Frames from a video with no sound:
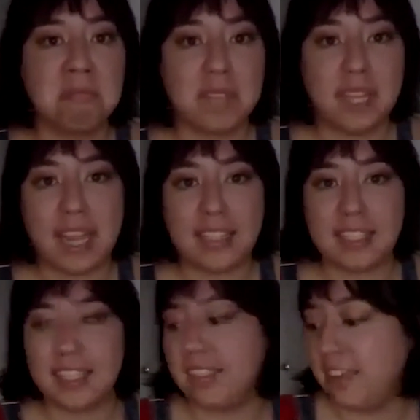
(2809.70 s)
and that's
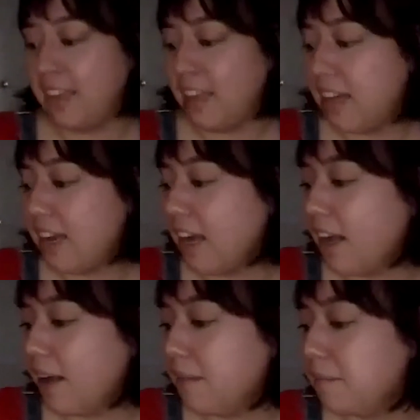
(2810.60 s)
it.
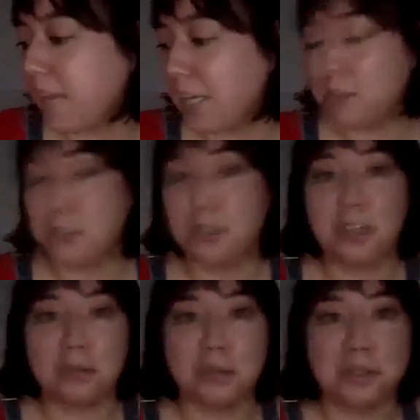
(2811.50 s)
I use cooking
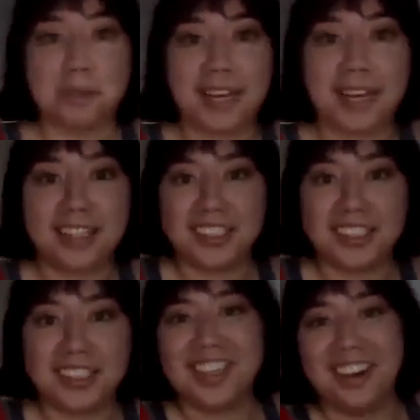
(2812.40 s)
rules in my kitchen,
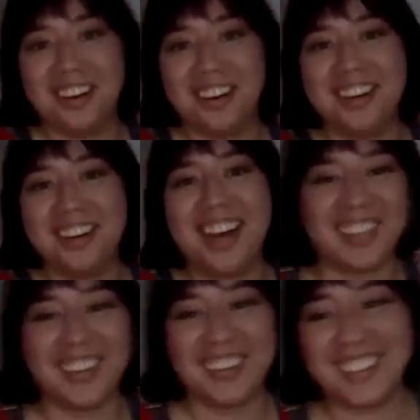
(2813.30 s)
so
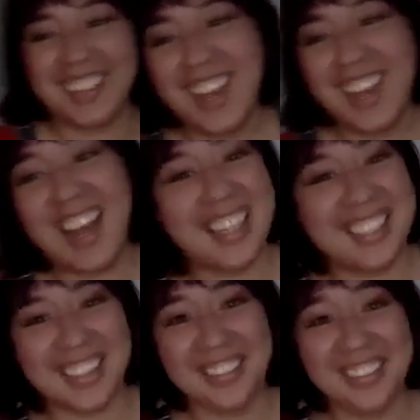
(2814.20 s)

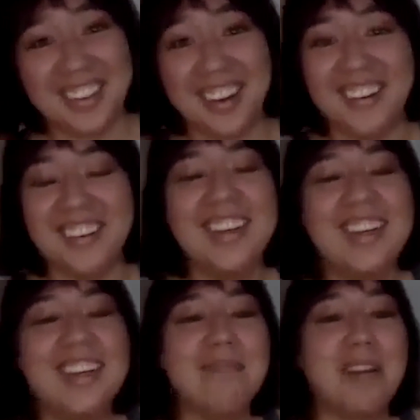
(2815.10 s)
I don't know
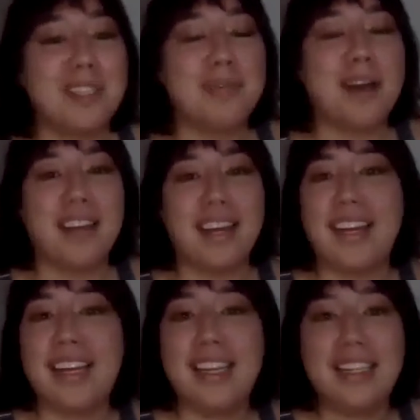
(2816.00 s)
much about
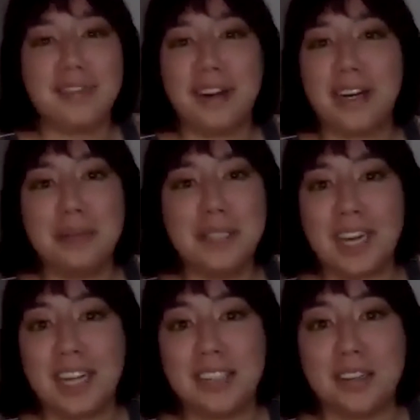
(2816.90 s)
heat. Heat is a variable
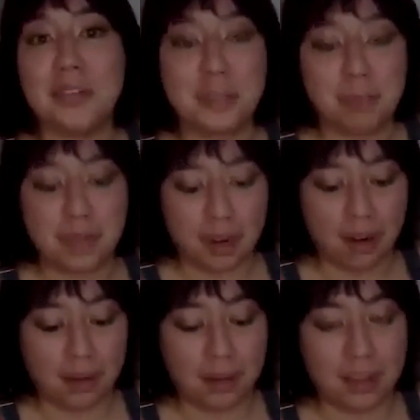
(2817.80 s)
that I don't really play
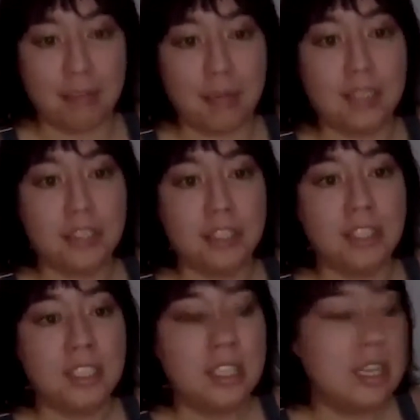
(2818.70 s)
around with that
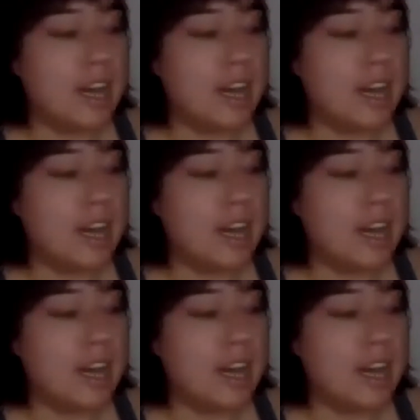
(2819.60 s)
much.